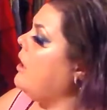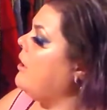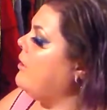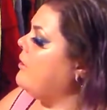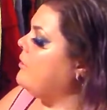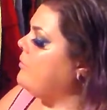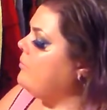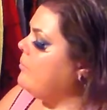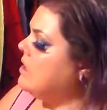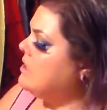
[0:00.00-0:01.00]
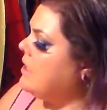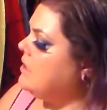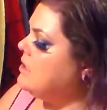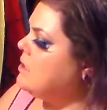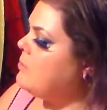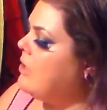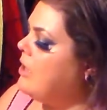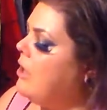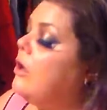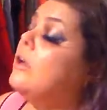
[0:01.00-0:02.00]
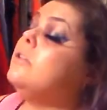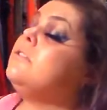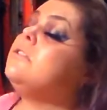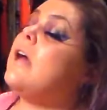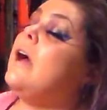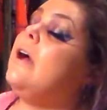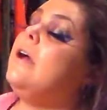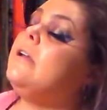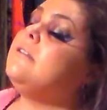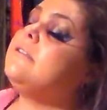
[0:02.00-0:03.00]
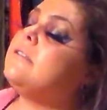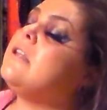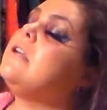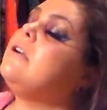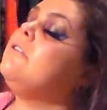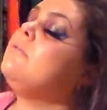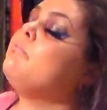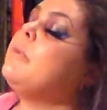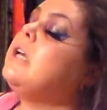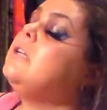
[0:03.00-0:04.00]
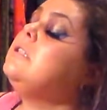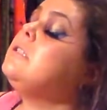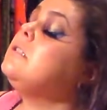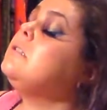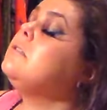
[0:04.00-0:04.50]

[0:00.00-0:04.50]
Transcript: um, setting spray on those eyes so they don't budge.